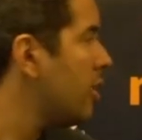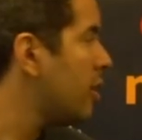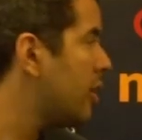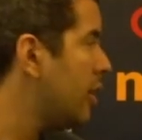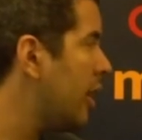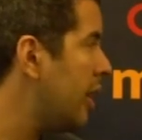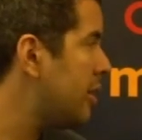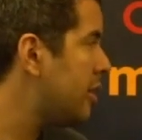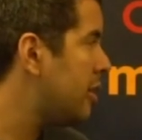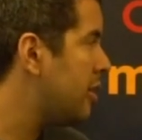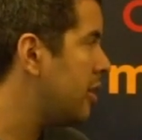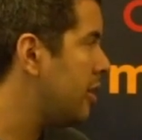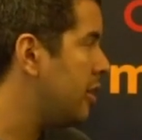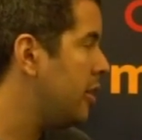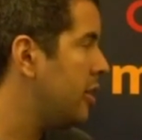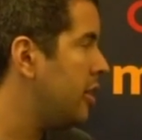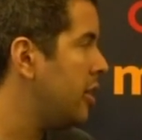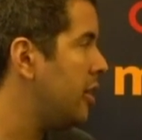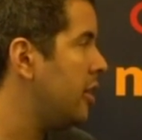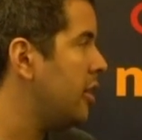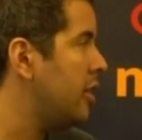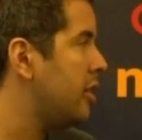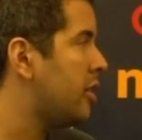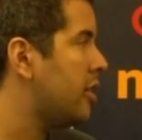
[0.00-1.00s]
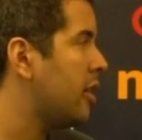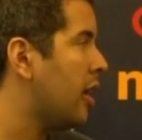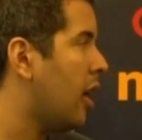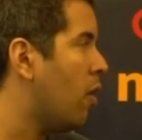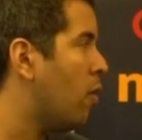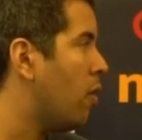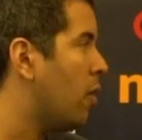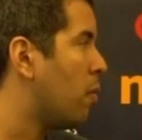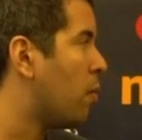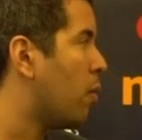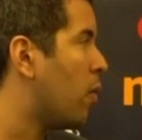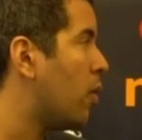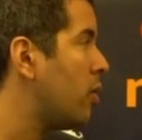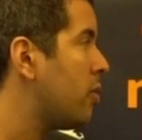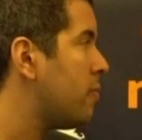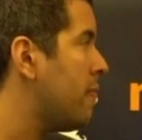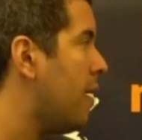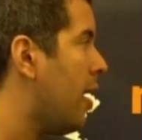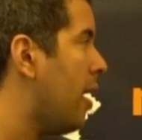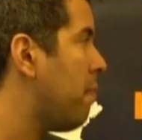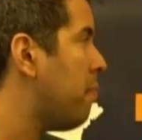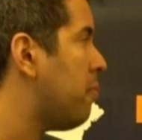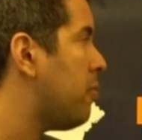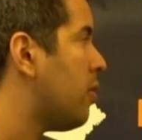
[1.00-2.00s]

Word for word: That is our roadmap.